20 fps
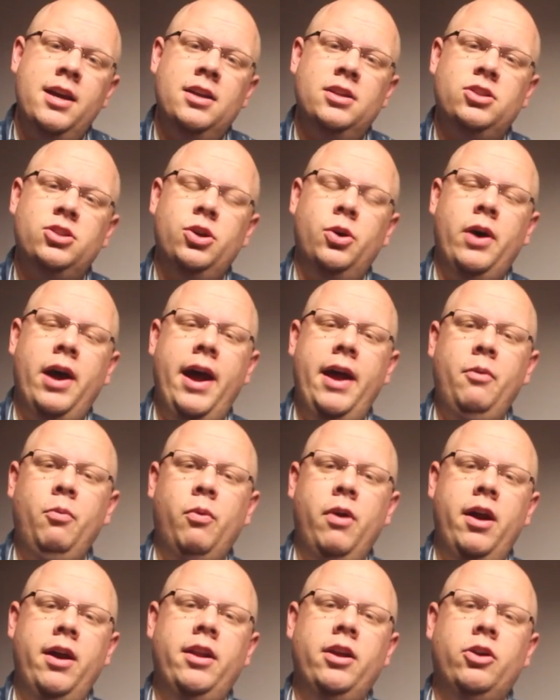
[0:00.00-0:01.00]
And so I
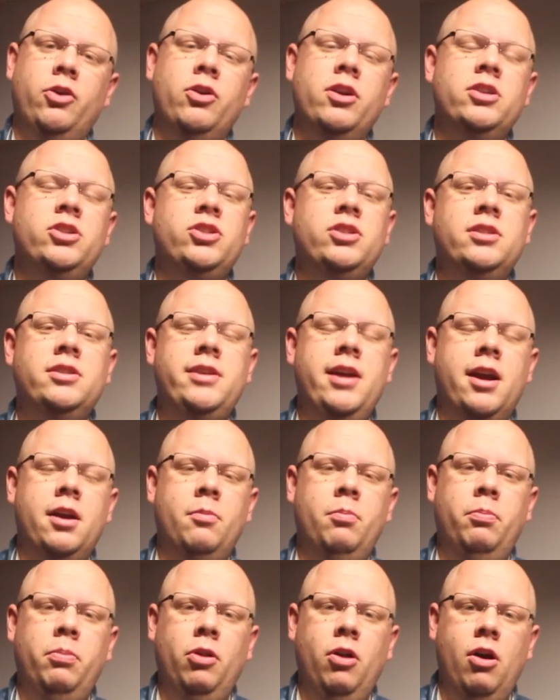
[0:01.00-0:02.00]
read a Christian tech
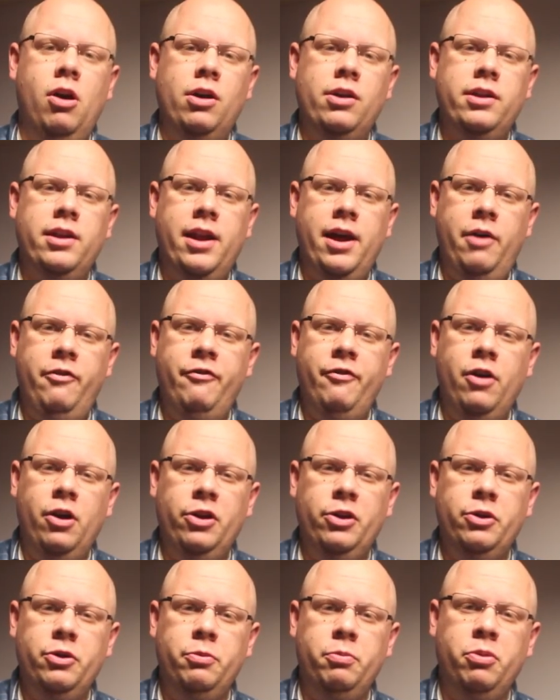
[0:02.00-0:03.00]
blog that I
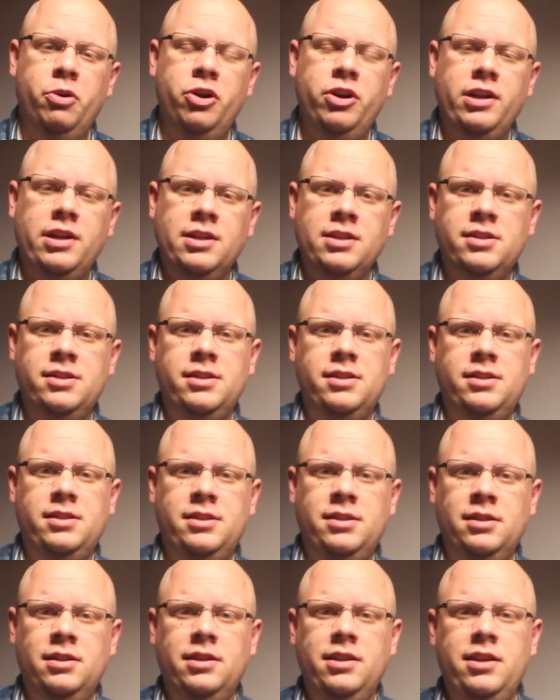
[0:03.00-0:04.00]
follow pretty
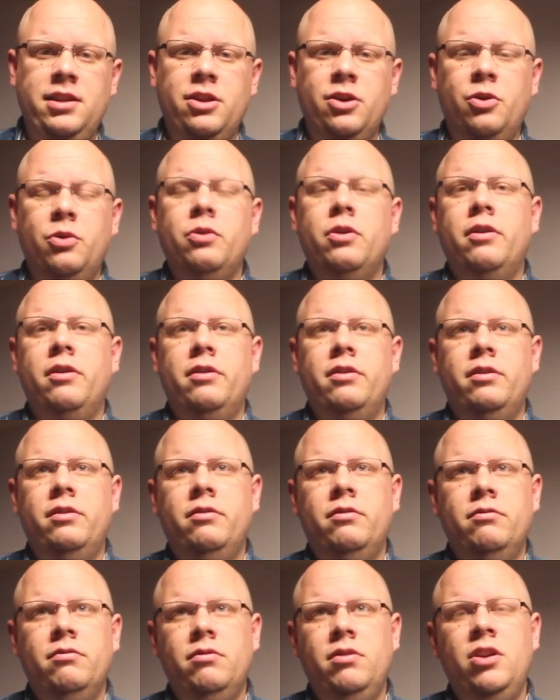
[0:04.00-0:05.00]
consistently, though
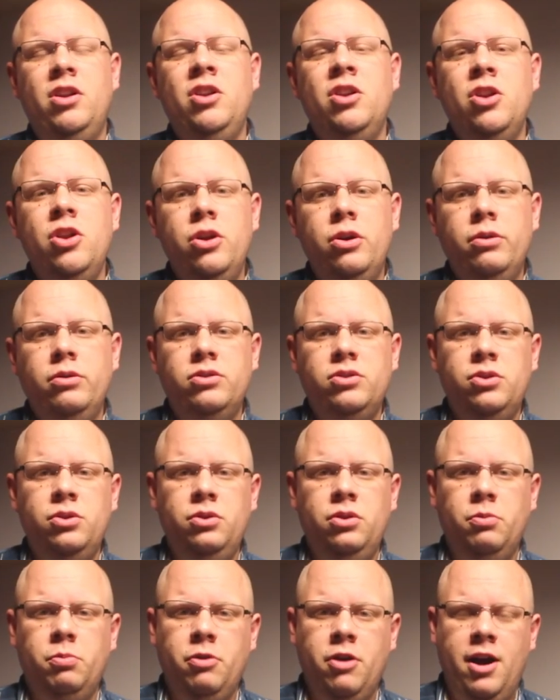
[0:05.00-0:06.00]
new
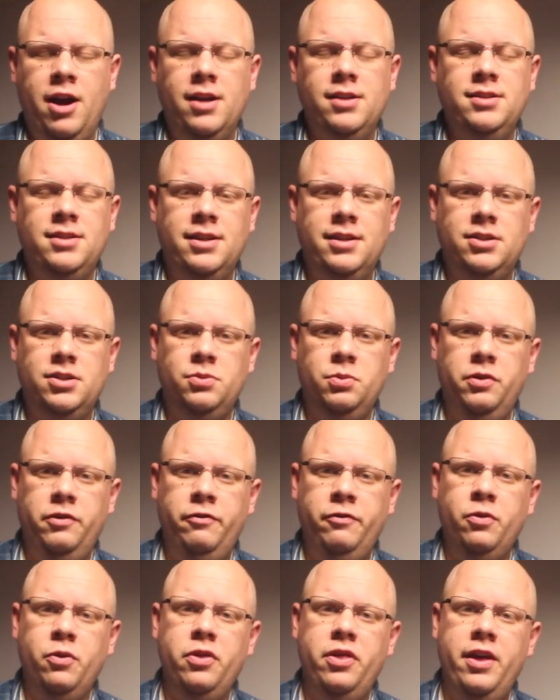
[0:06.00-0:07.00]
to the process
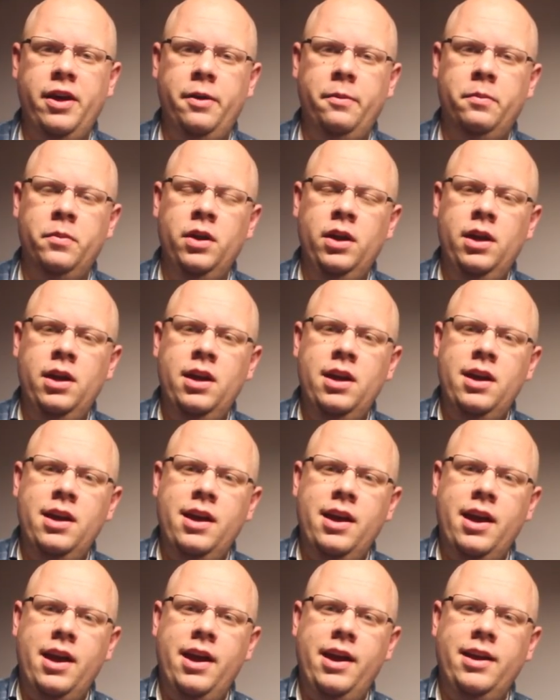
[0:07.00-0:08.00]
for them.
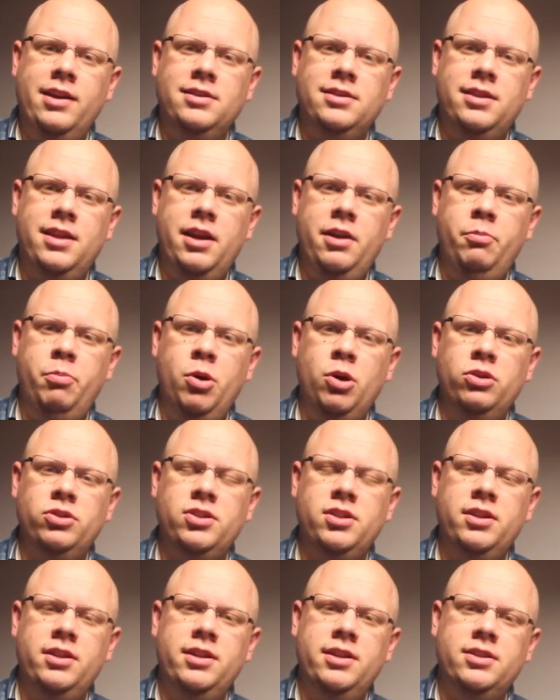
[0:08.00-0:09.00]
And they
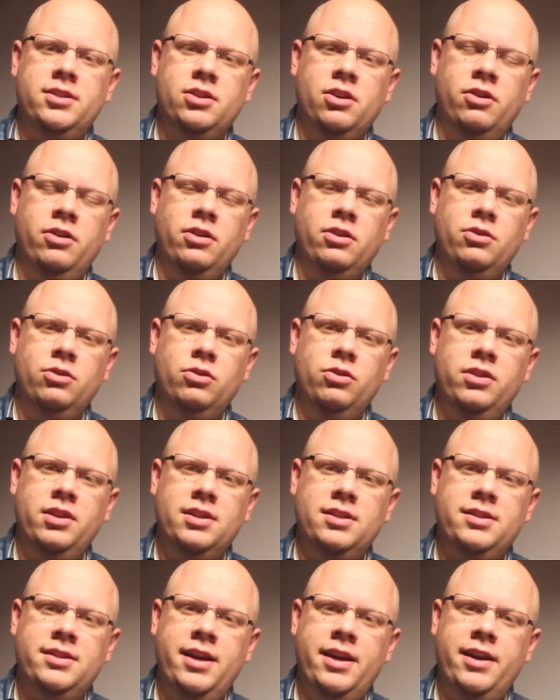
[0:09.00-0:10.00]
posted this article
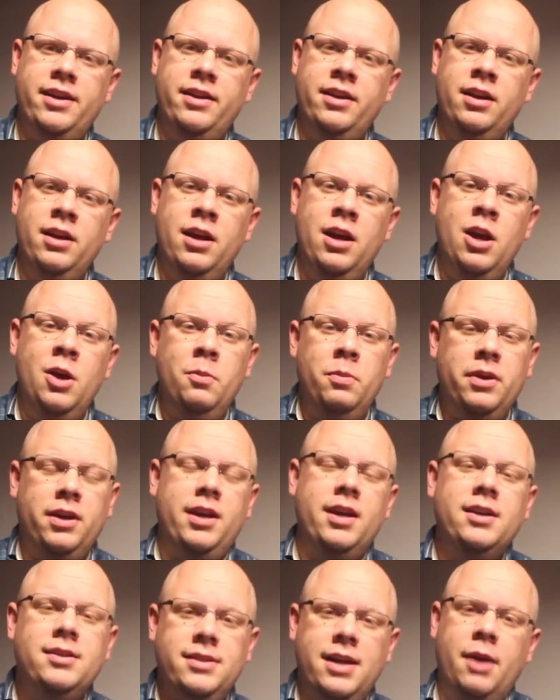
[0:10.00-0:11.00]
that said,
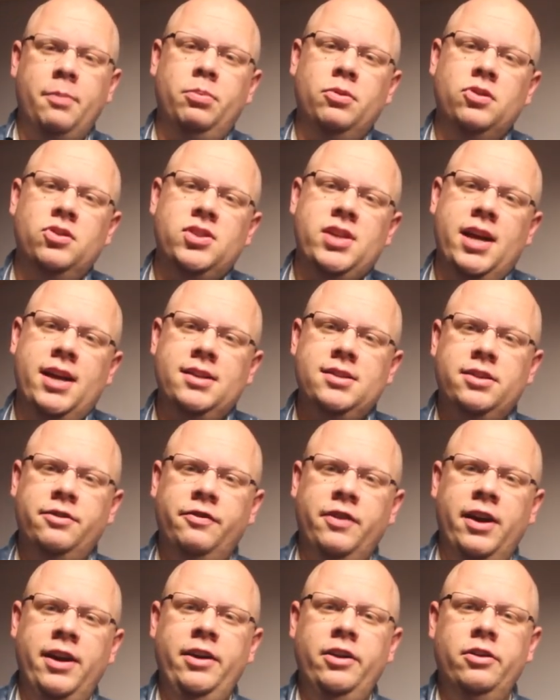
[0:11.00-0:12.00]
because Apple has
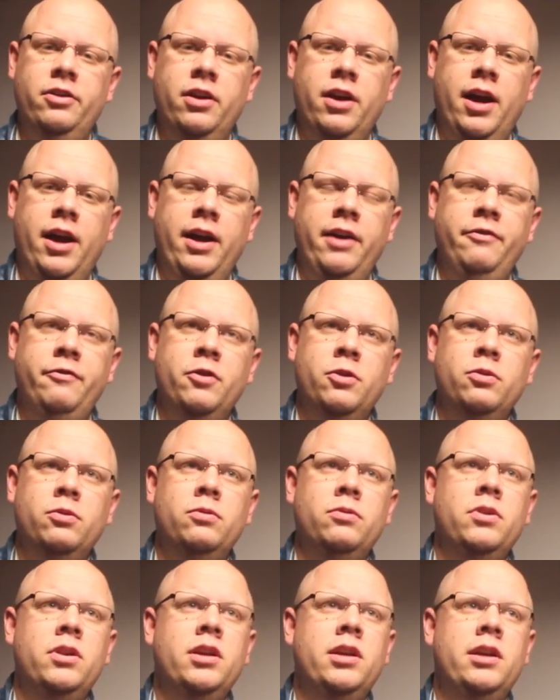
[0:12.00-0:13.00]
the
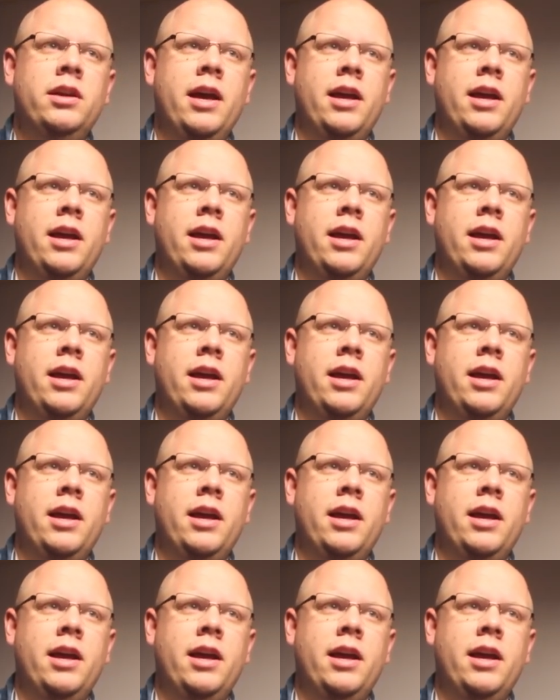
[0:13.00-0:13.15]
iPhone